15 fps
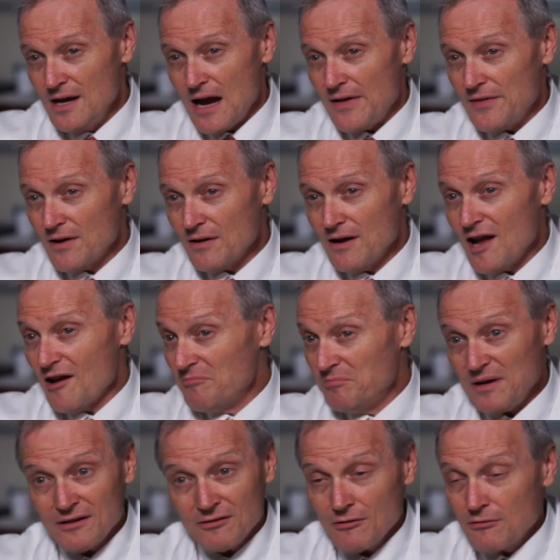And there have
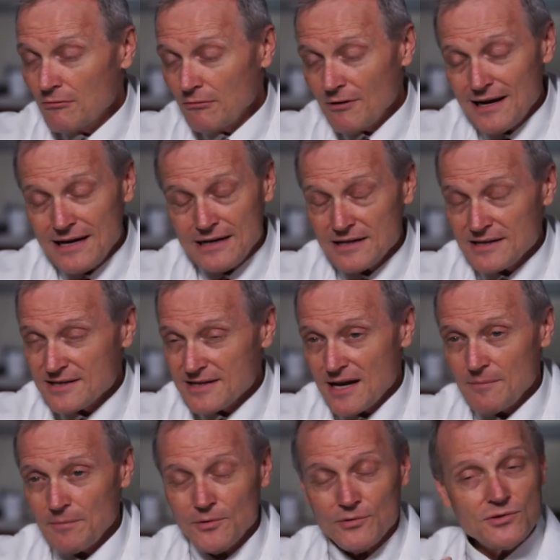been great
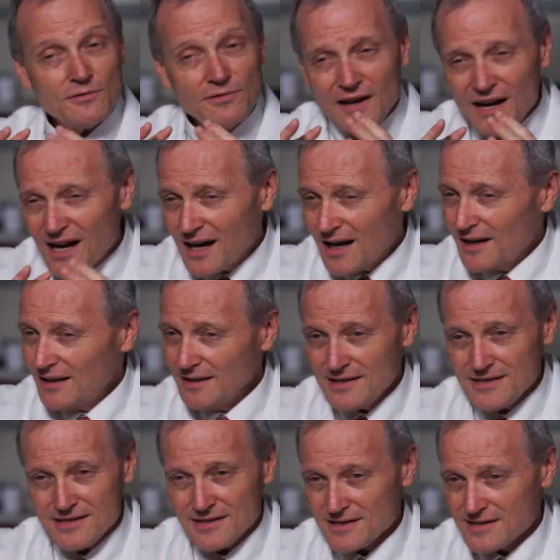examples of
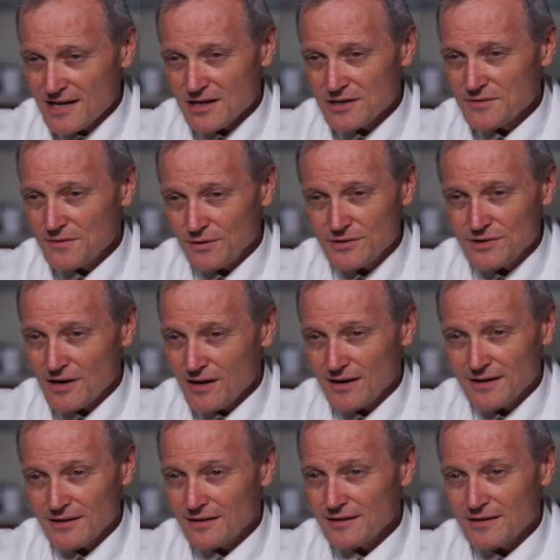highly successful
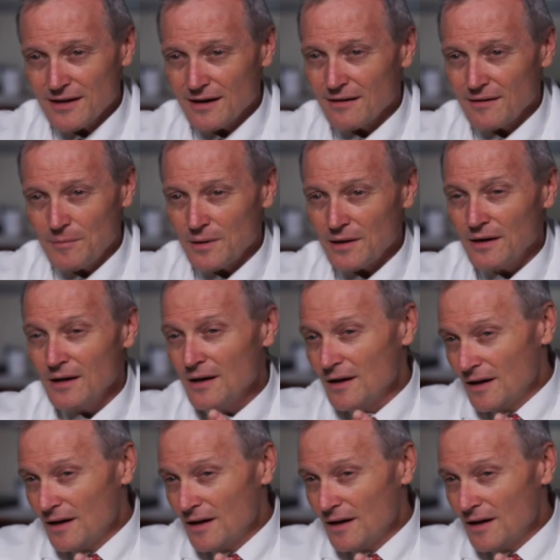targeted therapy.